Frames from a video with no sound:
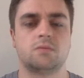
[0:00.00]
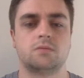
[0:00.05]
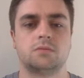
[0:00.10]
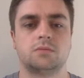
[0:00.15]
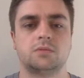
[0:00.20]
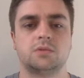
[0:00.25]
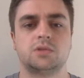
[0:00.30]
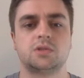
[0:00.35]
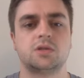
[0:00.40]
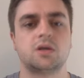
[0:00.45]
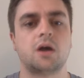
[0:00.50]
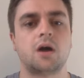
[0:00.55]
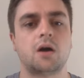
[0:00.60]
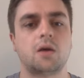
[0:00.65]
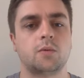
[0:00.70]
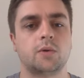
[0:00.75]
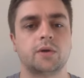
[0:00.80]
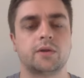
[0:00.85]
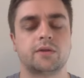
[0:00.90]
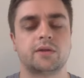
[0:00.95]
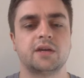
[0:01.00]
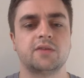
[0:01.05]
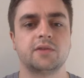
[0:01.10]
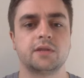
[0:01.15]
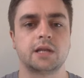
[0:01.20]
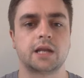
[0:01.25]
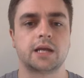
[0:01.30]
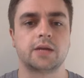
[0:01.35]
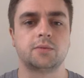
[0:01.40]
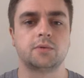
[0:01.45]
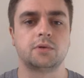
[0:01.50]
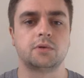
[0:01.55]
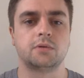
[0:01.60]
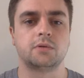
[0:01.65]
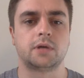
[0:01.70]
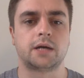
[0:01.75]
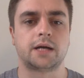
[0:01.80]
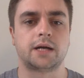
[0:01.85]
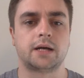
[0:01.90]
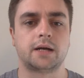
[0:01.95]
start with giving the
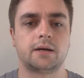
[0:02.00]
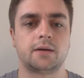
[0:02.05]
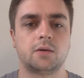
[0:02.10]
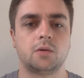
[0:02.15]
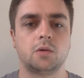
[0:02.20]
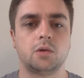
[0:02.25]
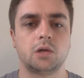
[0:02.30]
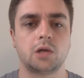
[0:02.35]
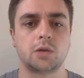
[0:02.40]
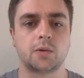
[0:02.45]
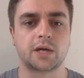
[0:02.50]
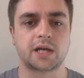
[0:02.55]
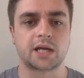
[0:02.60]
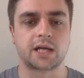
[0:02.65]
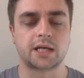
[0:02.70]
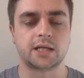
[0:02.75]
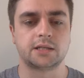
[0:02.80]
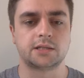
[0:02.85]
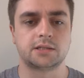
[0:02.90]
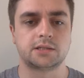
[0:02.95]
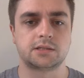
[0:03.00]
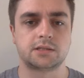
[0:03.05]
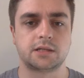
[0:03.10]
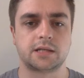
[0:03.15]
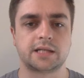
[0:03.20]
label all lowercase